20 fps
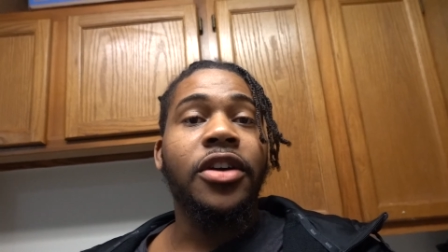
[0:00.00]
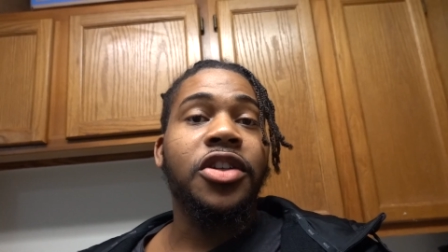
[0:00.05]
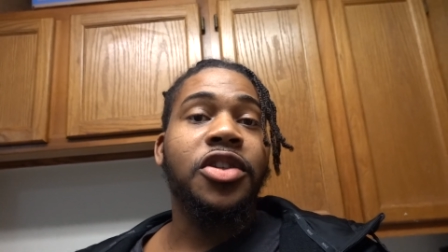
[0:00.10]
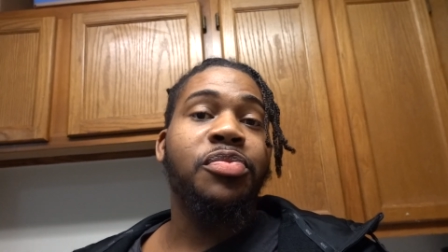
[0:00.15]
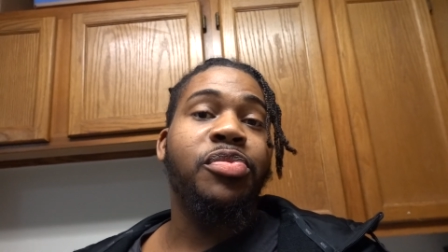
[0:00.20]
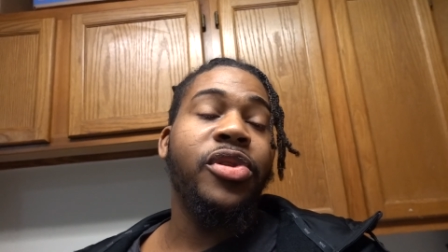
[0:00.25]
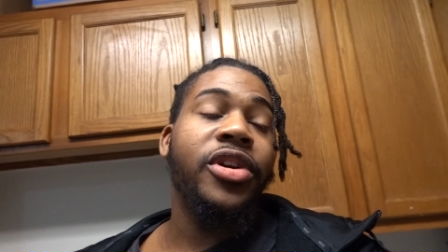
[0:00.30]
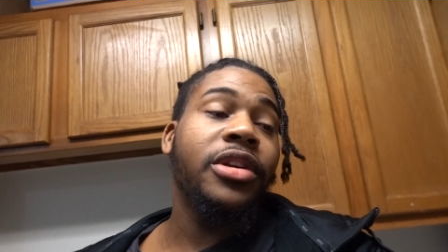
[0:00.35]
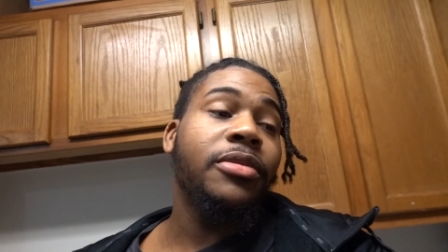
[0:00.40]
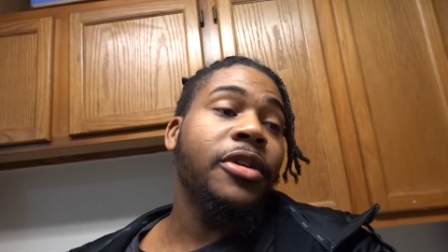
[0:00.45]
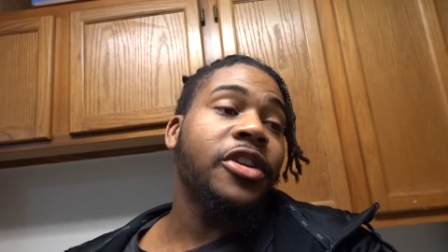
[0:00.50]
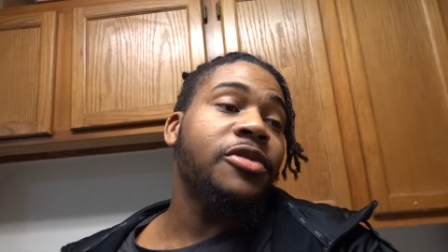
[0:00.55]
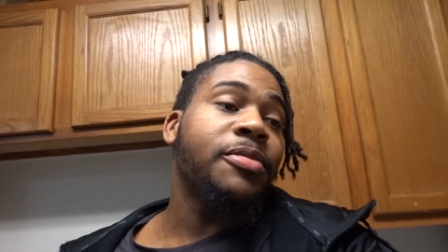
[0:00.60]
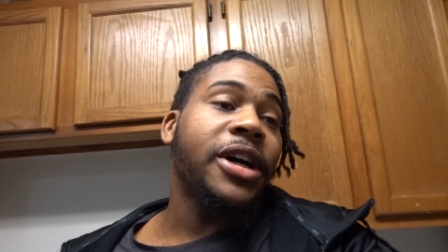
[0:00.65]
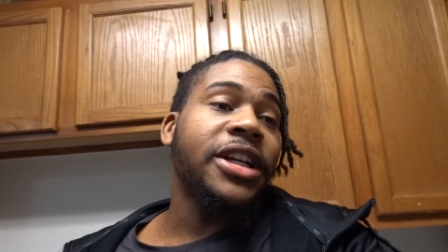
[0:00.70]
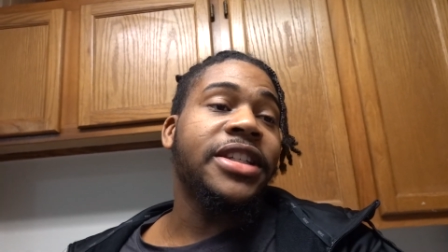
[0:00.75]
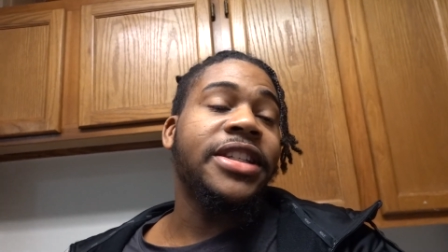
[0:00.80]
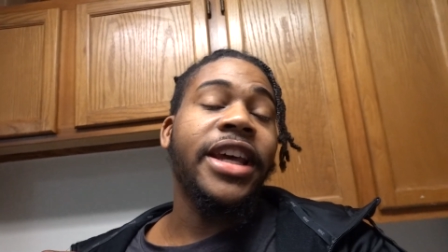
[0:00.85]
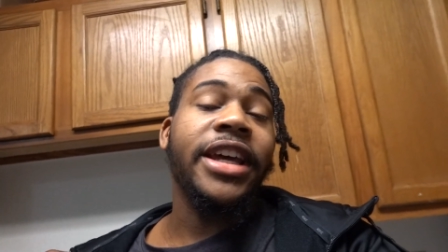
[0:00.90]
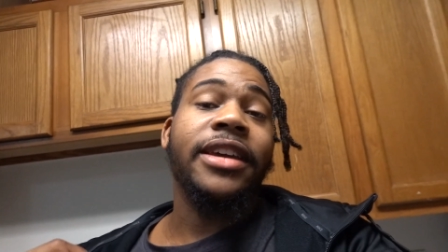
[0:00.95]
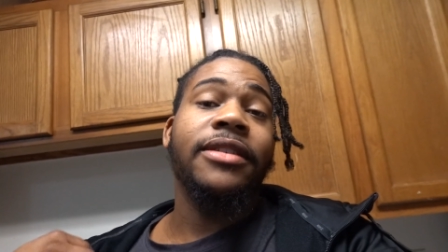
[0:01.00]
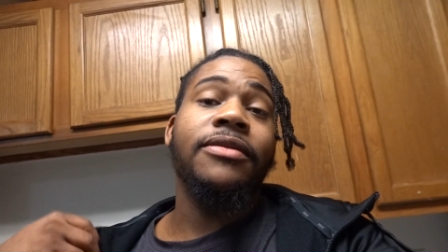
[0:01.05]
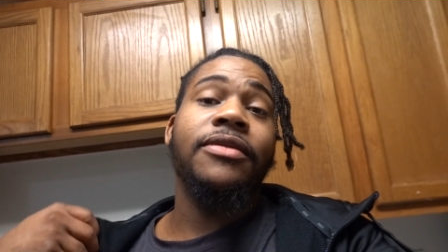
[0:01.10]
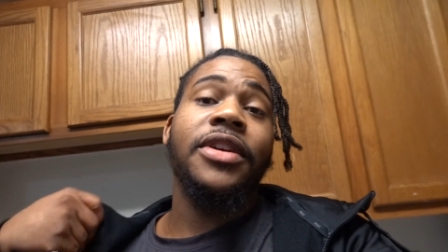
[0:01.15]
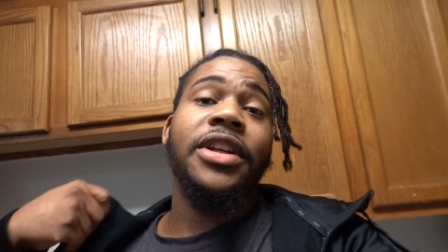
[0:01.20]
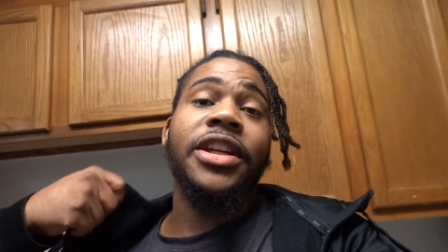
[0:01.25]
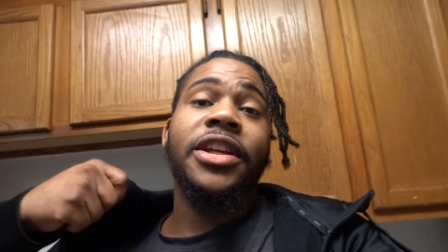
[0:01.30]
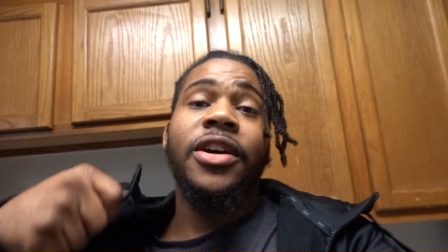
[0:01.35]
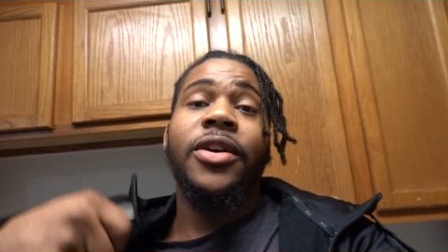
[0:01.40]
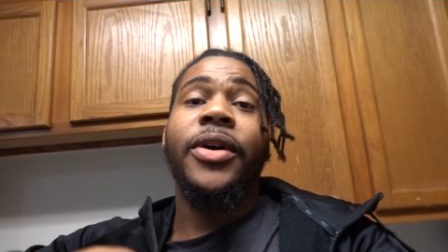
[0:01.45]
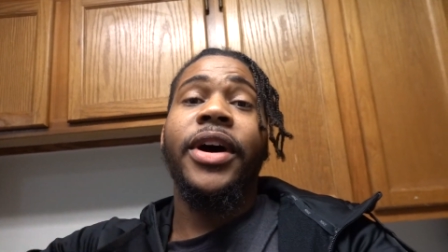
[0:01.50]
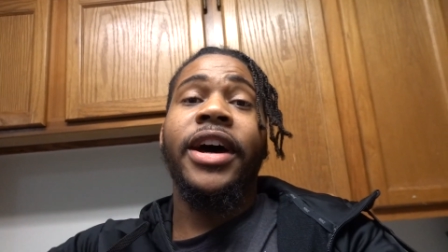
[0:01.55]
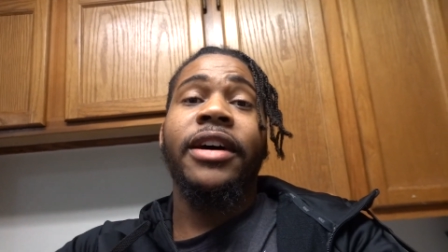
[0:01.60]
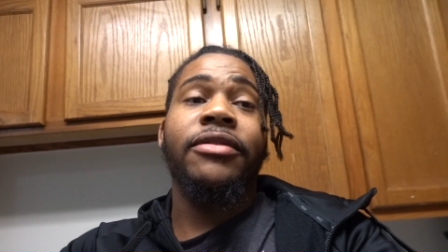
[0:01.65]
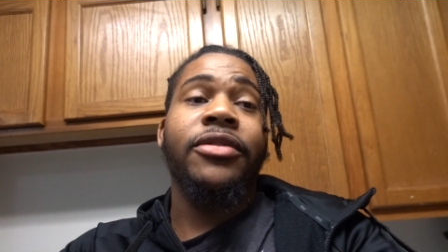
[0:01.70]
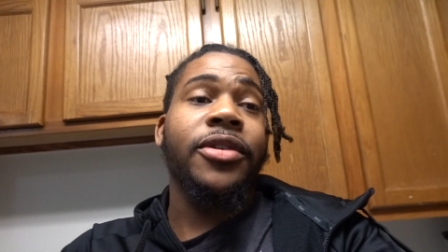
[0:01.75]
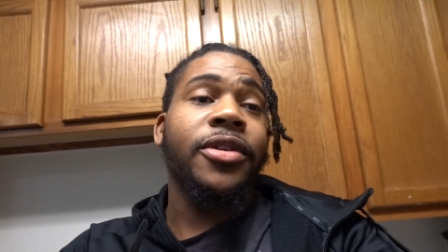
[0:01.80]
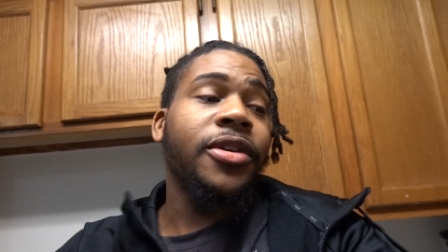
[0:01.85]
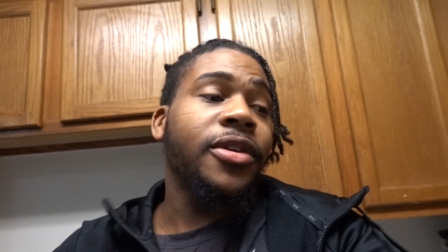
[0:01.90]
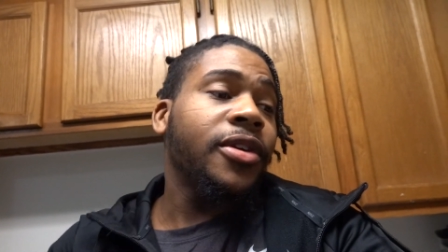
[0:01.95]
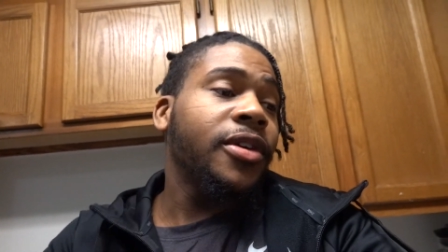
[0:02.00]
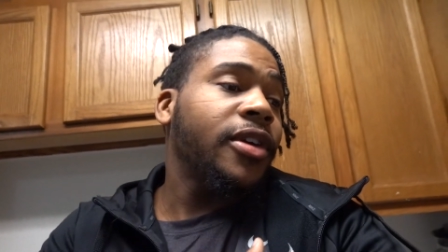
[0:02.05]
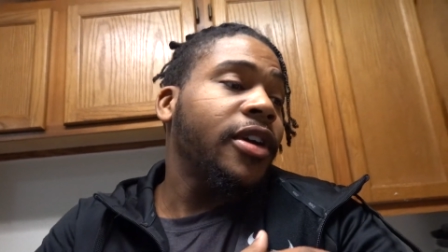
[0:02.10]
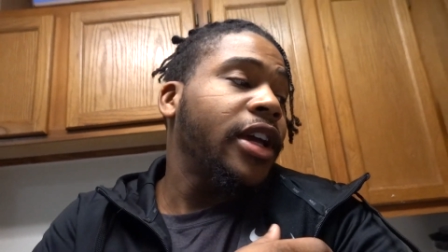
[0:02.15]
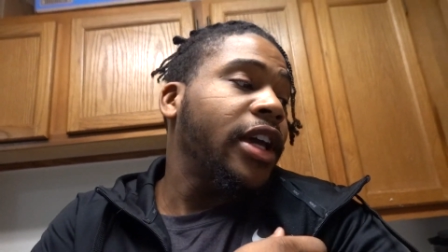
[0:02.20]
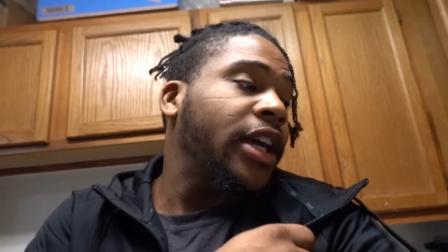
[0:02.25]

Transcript: it's pretty much my second video ever,